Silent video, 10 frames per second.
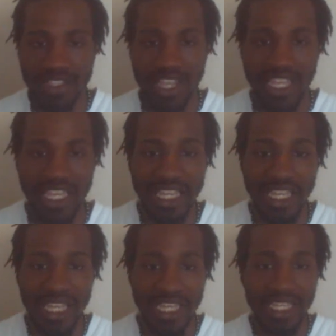a
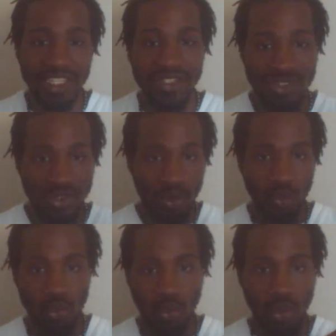king is,
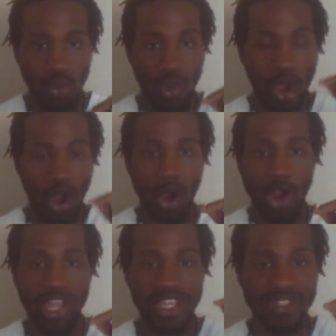so
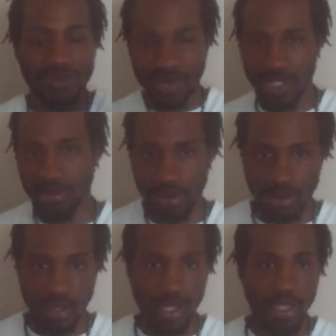are his people.